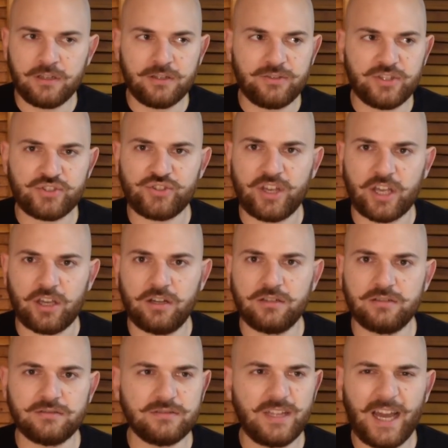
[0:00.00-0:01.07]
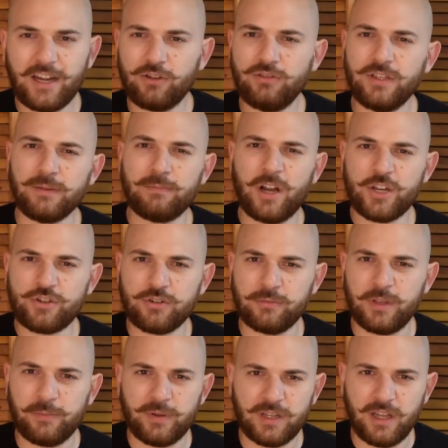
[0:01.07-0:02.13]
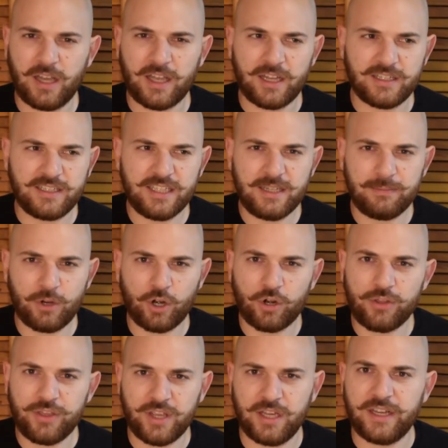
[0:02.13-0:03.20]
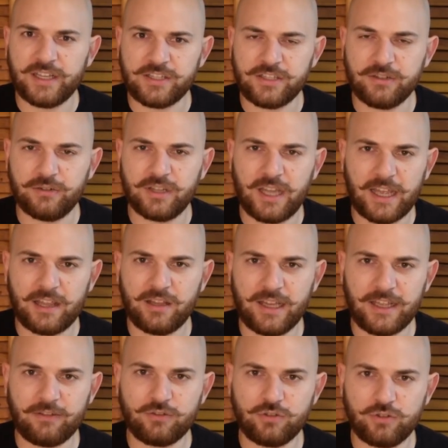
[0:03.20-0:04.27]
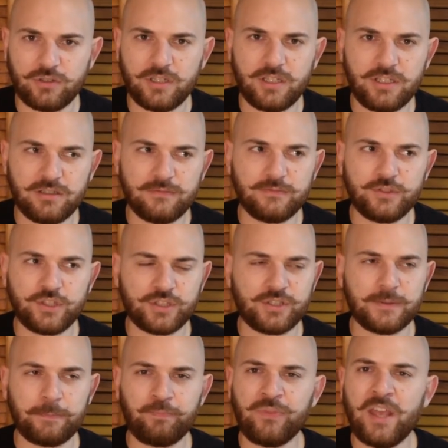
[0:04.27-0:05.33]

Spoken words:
this, like not only mushroomy but like a deep earthiness to it, like just.